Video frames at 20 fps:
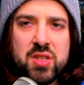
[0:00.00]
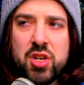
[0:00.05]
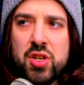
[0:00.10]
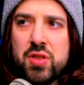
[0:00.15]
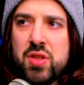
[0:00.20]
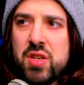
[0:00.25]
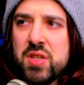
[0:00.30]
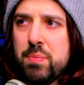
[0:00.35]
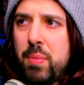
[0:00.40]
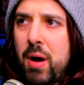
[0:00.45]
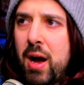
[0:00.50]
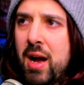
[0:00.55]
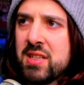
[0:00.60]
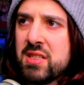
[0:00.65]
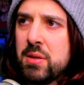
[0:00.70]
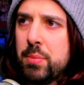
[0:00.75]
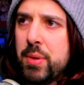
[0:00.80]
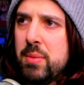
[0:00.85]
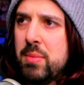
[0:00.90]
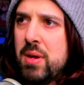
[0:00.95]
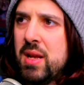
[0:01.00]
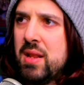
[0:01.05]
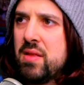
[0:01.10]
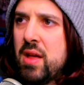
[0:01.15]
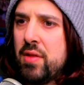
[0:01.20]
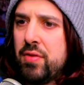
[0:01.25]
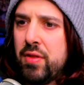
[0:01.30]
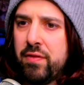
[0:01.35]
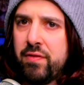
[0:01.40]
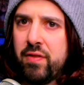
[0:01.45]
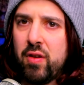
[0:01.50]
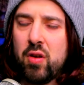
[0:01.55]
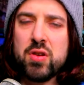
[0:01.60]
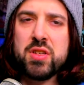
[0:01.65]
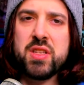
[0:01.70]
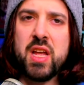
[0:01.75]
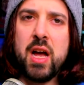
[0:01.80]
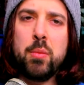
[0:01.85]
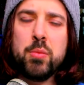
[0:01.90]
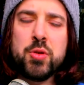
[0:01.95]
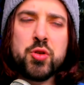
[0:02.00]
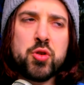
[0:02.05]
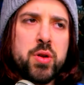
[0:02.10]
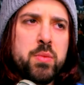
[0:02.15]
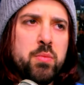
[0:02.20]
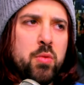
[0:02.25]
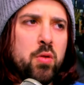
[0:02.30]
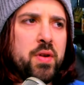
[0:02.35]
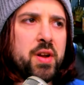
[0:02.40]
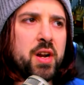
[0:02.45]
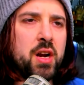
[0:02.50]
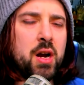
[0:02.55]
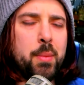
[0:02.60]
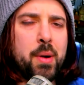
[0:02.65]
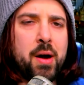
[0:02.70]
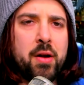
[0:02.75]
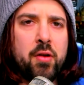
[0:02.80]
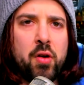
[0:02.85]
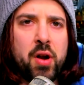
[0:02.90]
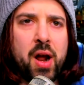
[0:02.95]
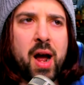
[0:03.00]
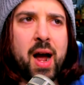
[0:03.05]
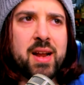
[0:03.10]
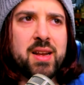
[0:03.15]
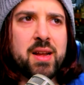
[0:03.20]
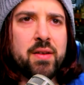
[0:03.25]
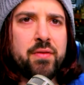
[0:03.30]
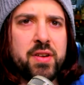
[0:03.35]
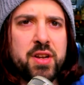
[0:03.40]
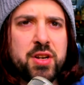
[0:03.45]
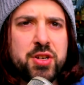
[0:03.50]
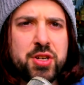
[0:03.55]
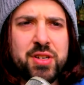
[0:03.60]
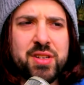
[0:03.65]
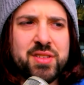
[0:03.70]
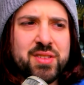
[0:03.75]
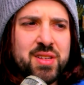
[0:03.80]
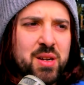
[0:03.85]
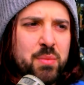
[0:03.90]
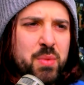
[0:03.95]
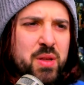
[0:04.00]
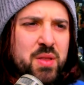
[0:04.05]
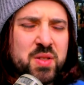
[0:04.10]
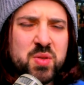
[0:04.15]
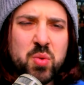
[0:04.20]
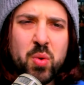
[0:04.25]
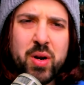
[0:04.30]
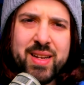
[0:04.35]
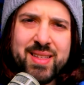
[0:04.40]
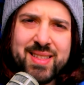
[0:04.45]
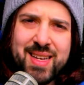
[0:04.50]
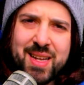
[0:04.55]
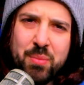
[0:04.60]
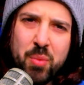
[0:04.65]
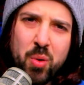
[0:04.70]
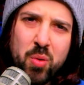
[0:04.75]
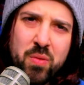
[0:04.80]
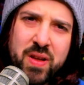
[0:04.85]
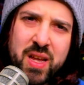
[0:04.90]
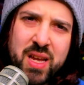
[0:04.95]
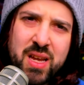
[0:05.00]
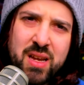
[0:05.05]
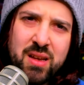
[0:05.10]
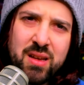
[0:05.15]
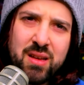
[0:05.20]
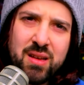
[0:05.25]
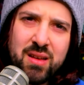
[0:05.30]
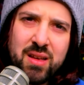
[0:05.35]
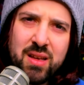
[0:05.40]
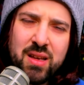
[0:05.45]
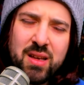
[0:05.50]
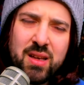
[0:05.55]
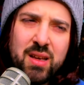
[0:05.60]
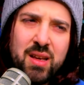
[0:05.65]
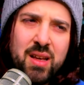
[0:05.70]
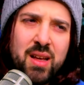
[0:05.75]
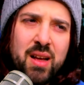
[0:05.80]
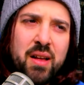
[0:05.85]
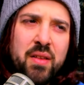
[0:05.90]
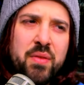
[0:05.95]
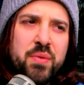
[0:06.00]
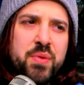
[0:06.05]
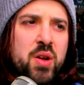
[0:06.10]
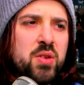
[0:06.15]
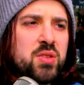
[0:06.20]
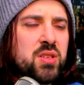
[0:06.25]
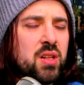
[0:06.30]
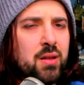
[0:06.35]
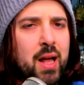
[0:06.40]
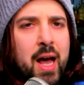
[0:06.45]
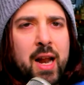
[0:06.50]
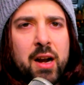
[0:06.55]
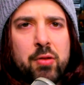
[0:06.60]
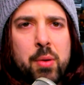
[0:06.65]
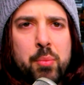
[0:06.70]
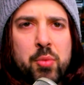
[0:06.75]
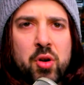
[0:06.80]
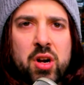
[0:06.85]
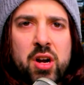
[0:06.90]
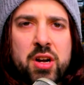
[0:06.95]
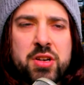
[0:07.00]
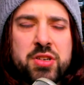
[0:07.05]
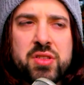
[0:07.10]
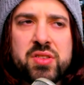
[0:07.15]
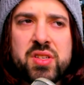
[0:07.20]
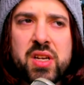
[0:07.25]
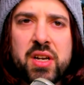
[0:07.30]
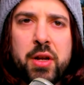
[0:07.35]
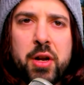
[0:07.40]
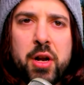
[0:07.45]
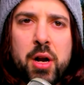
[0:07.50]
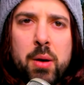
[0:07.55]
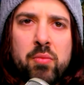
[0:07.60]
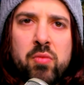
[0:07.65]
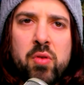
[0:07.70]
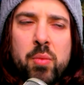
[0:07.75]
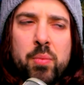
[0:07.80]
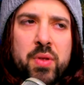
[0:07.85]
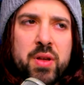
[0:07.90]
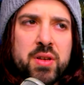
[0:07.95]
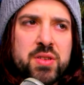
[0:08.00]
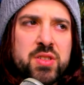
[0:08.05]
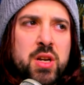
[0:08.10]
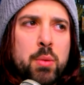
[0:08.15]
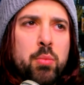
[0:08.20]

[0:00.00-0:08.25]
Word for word: Could this possibly mean that the first Elm Street movie to come out on high definition is going to be the 2010 movie? There's a lot of repercussions that could come from this.